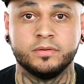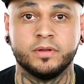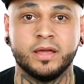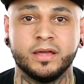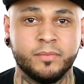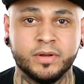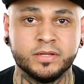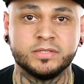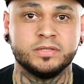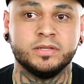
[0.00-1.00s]
Like, I mean,
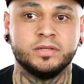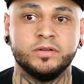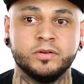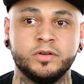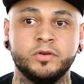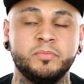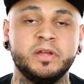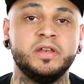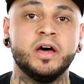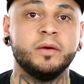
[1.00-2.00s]
it's it, you're, you'd be
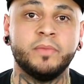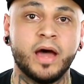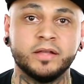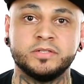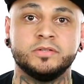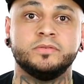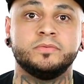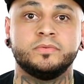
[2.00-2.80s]
dumb not to.